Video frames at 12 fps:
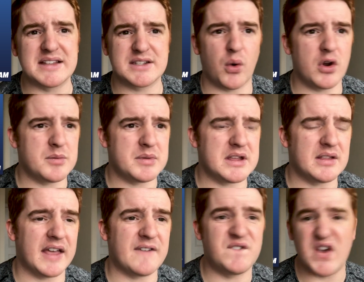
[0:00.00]
it's going to be
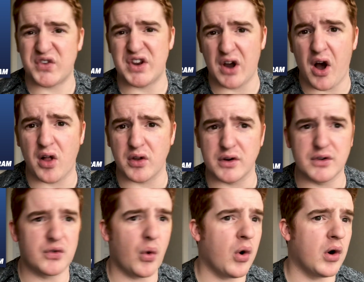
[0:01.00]
like
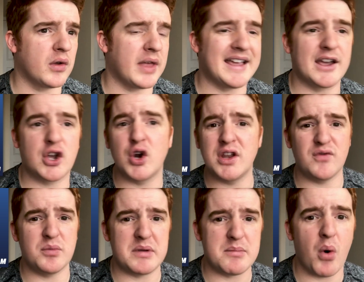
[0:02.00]
$50, or like it could
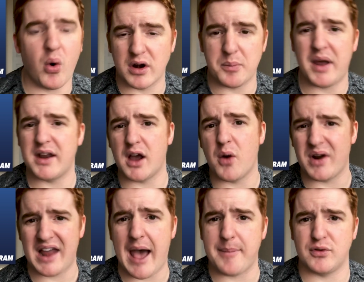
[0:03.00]
even be more depending on
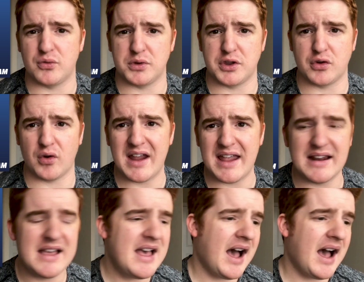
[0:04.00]
what happens with the grade.